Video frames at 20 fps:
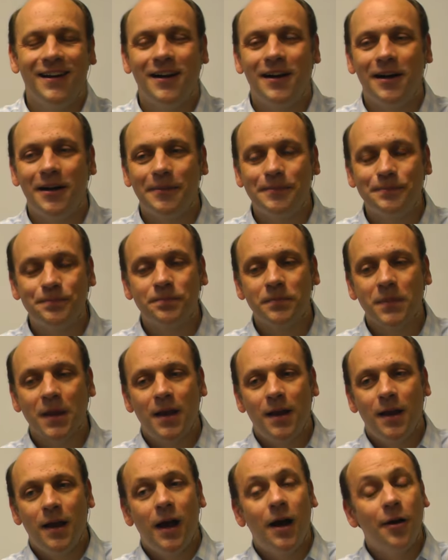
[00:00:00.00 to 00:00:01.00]
And
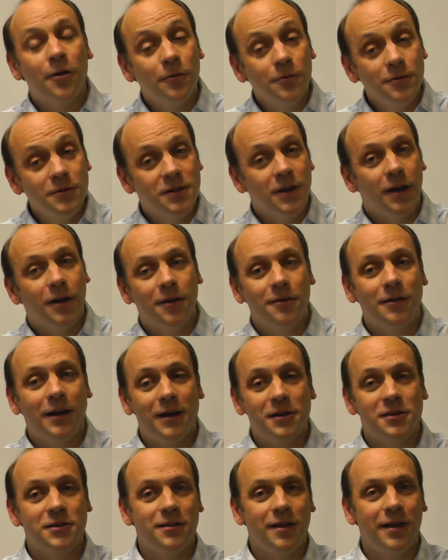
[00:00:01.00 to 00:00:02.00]
also,
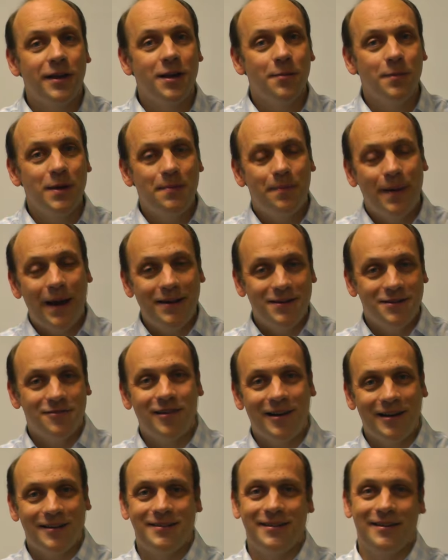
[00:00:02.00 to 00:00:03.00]
actually, they can be
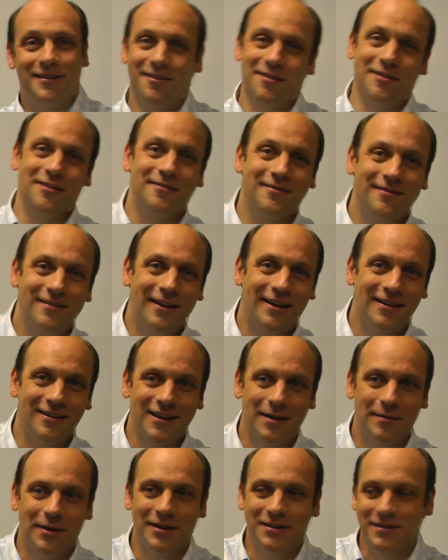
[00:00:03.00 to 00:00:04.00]
better at it than
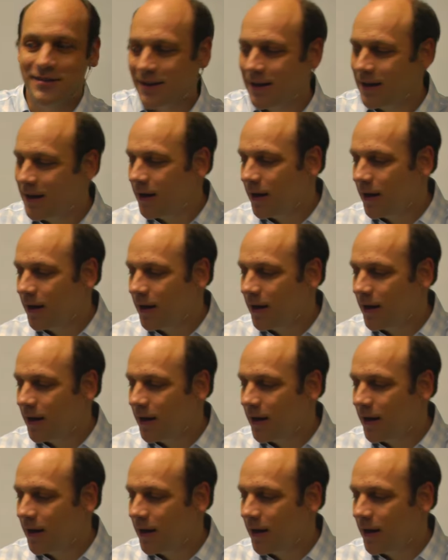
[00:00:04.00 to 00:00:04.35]
academics.